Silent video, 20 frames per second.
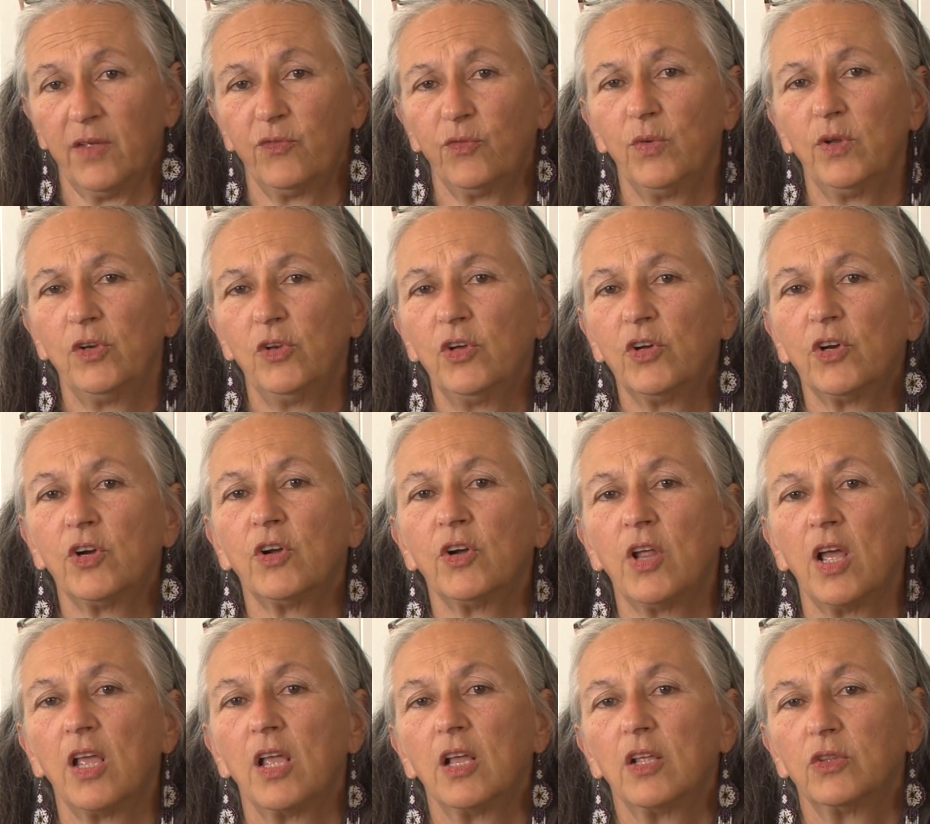If we
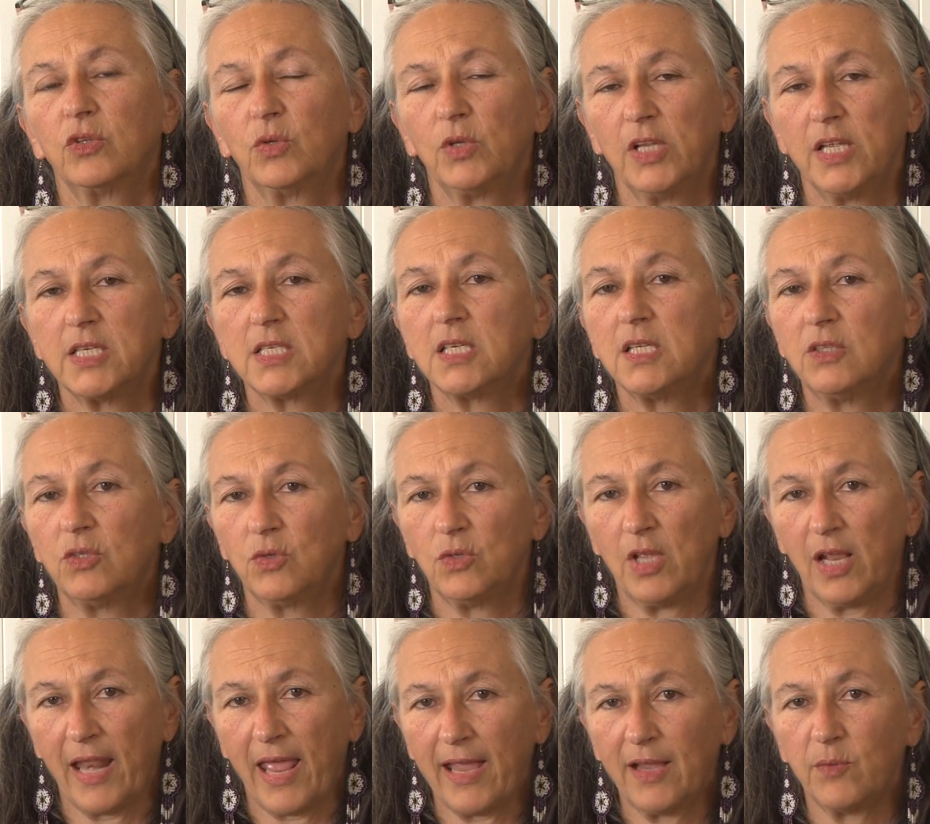learn to listen to
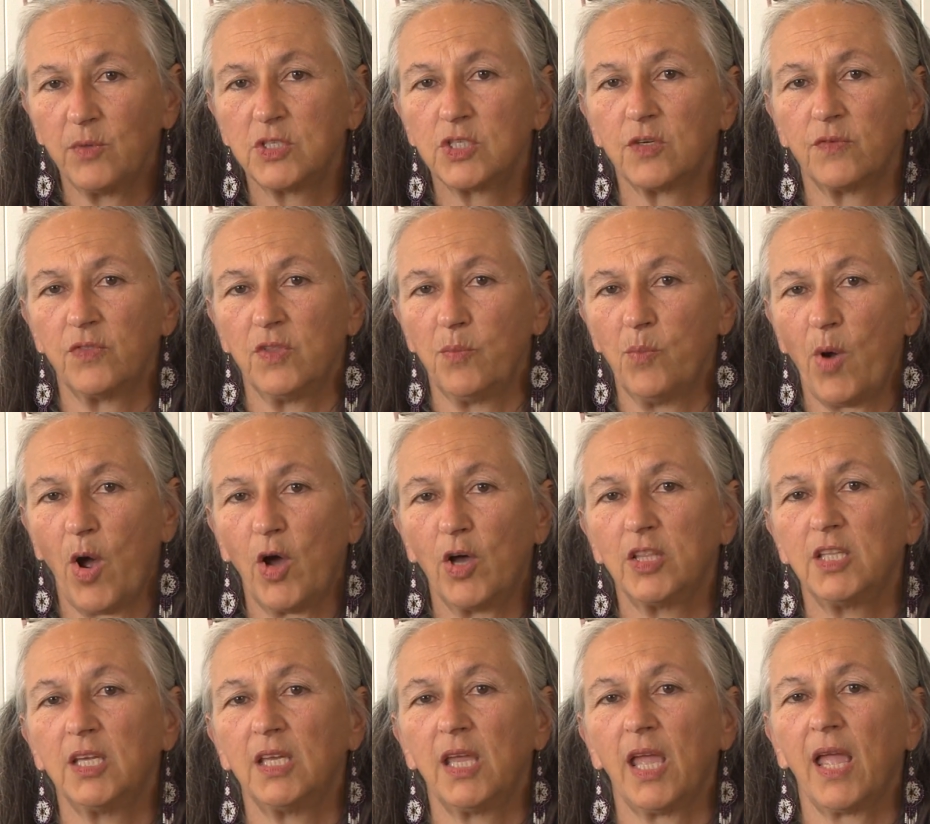the language of the
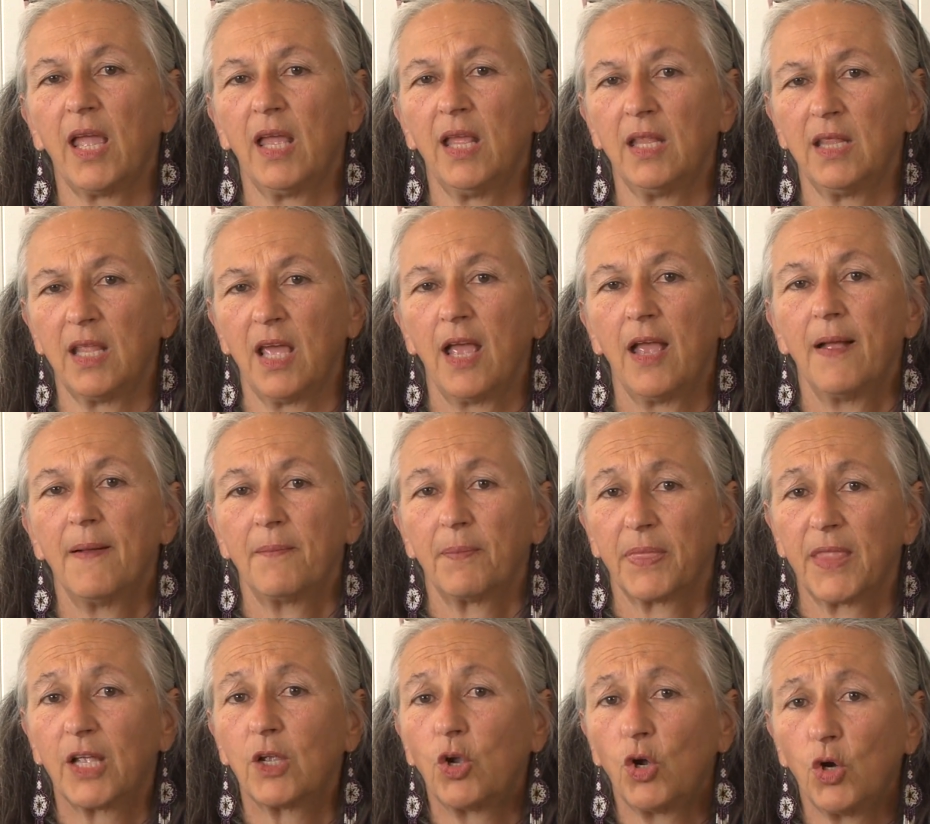body and
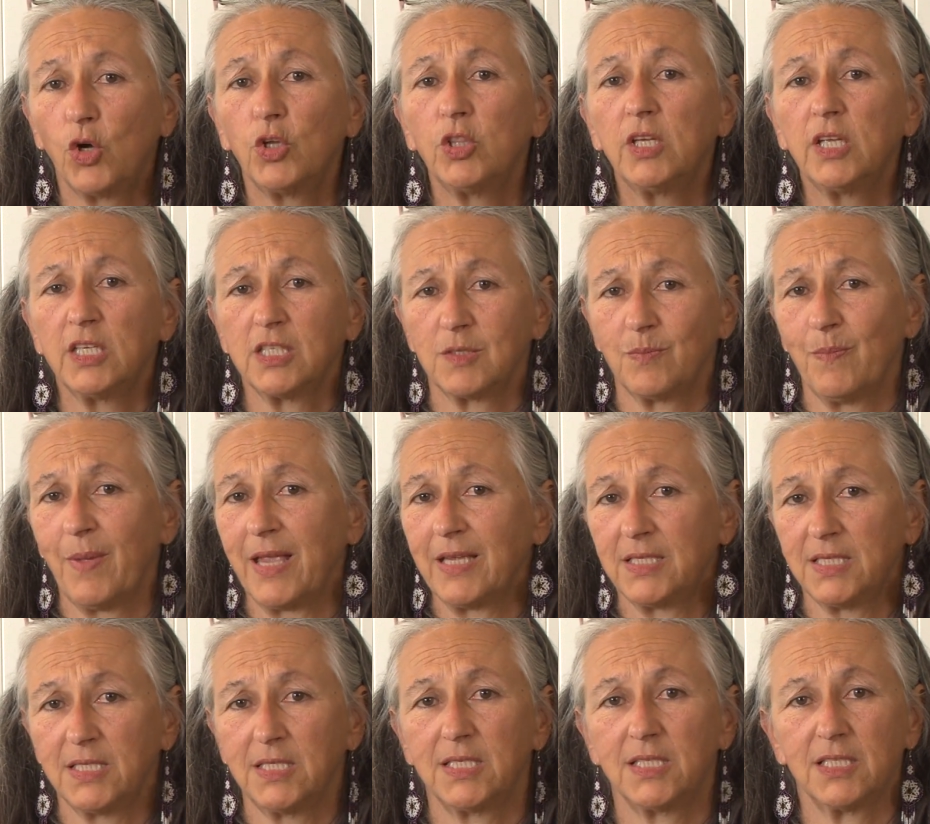decode its
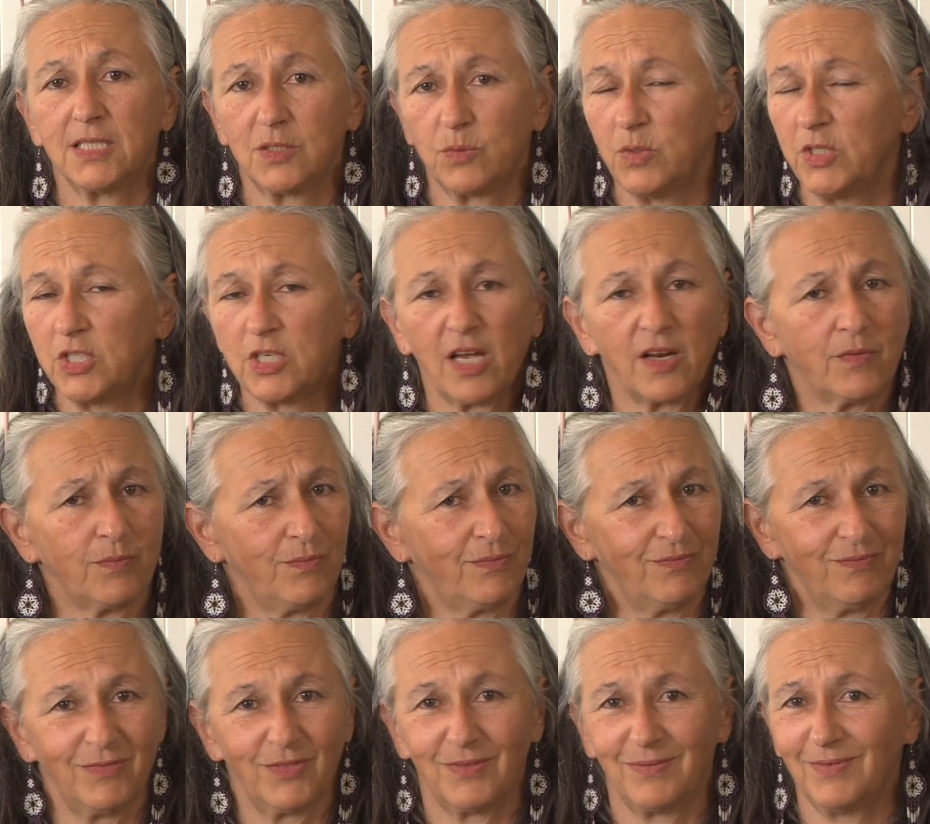messages, which are
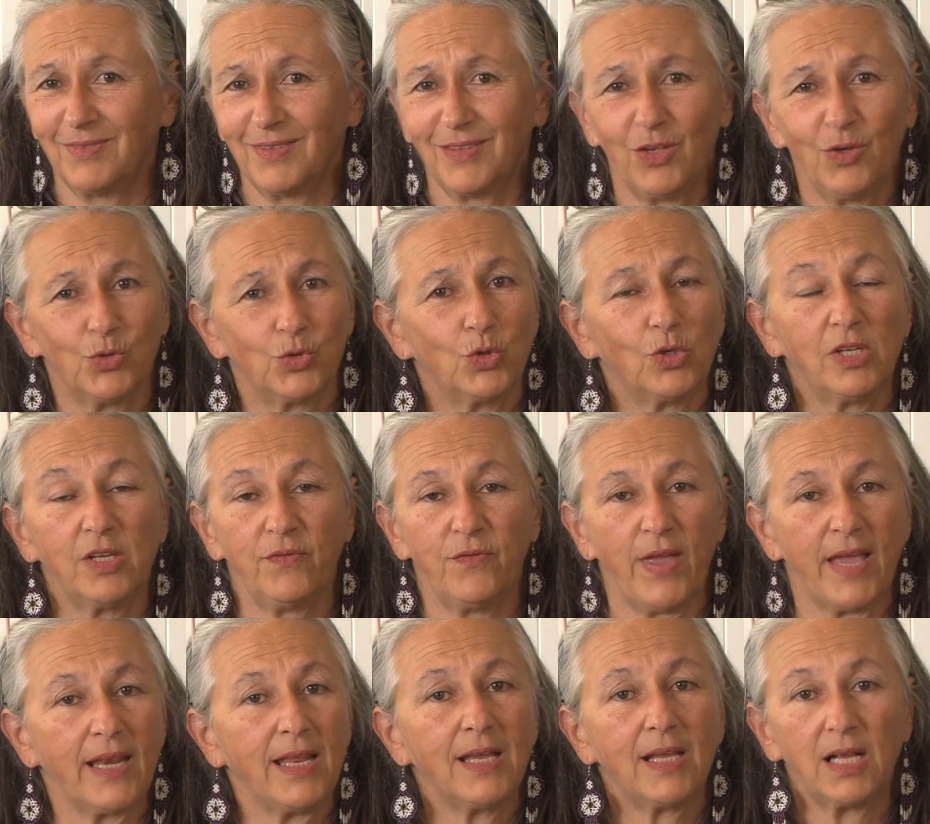usually
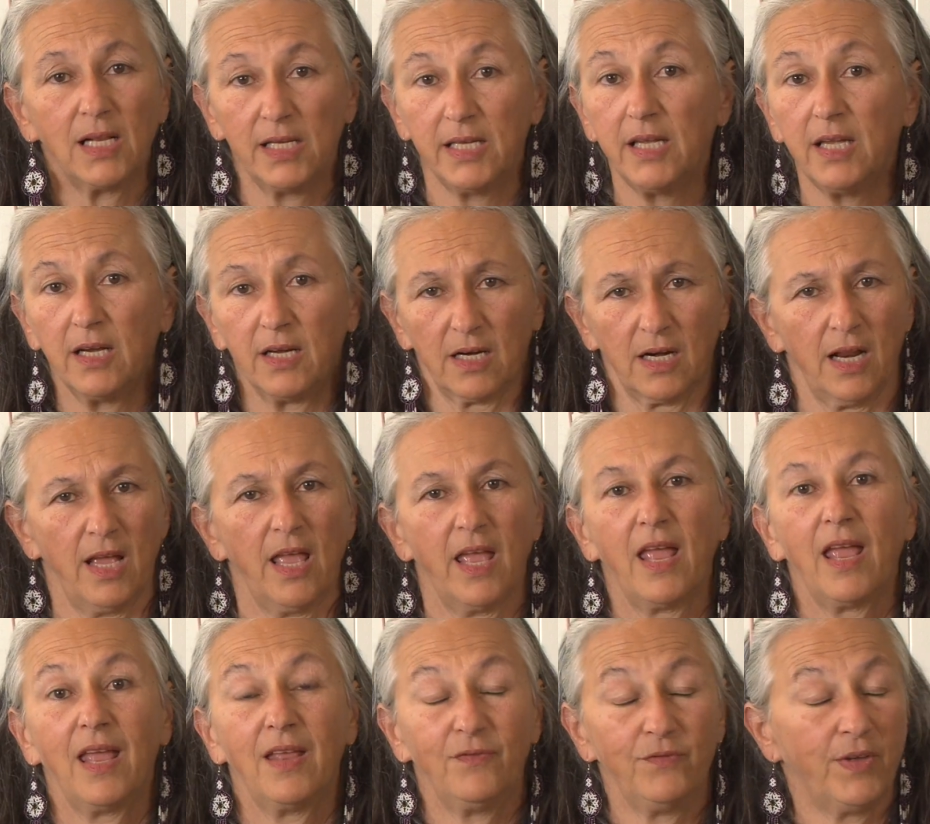very clear
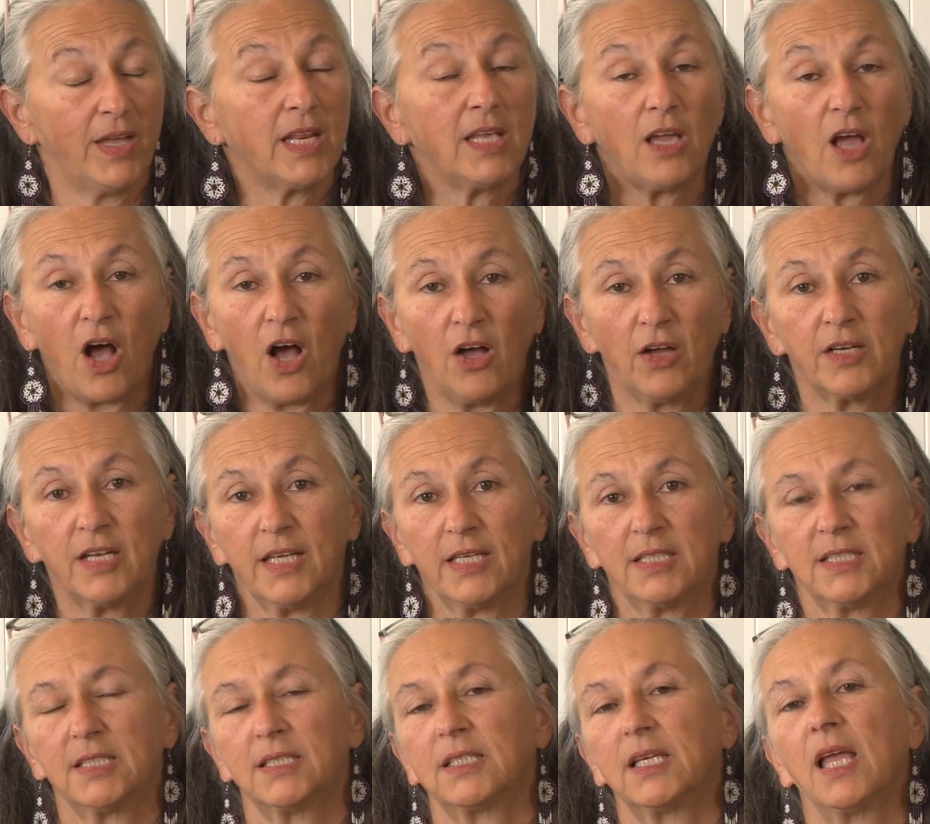and very
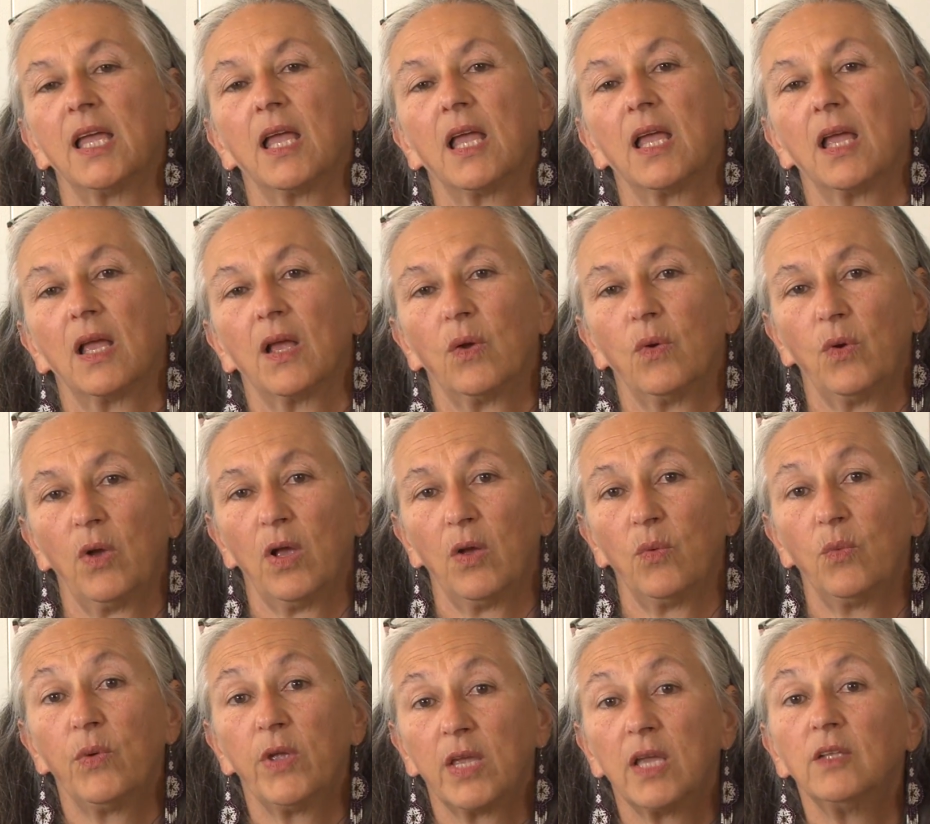honest,
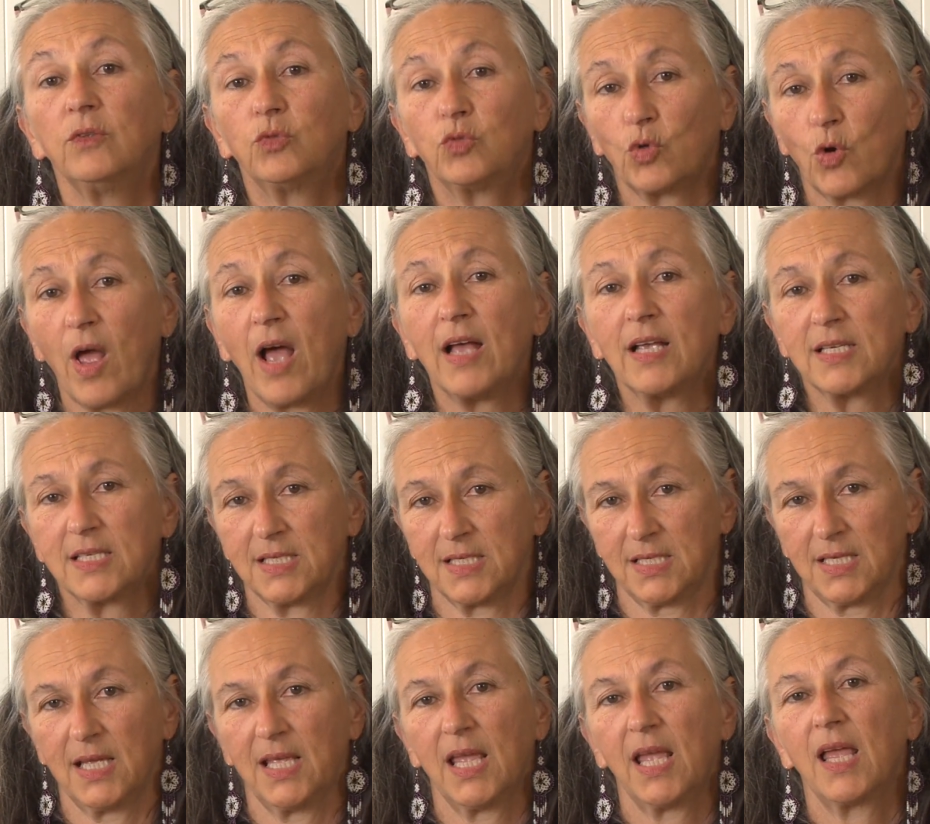we can
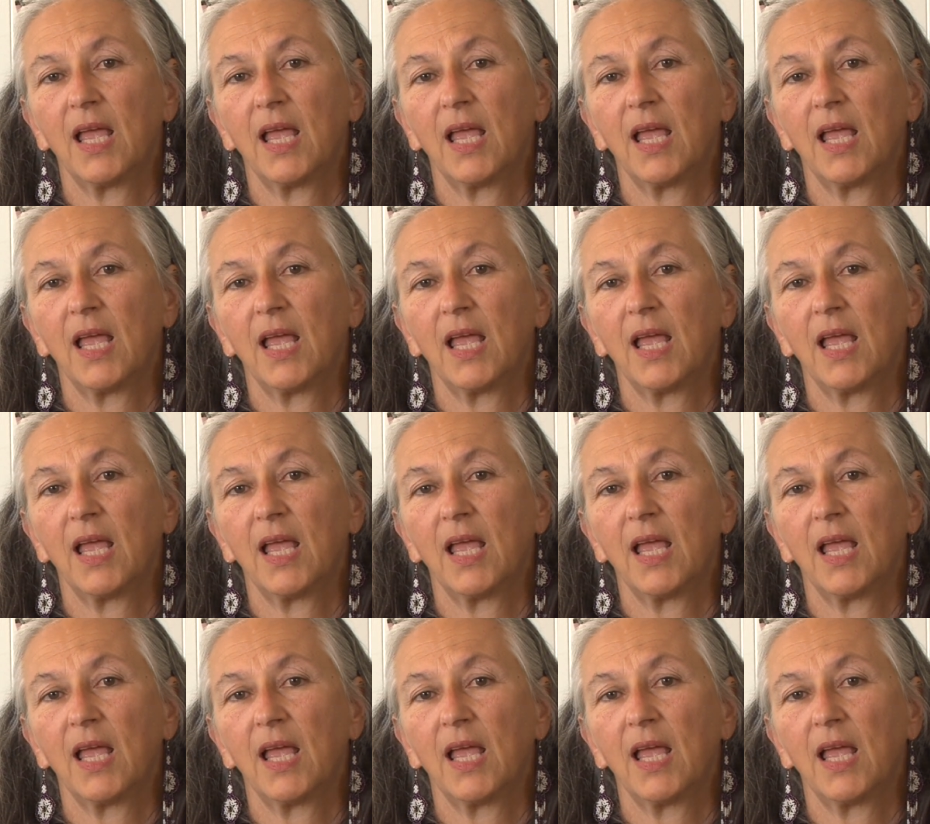trust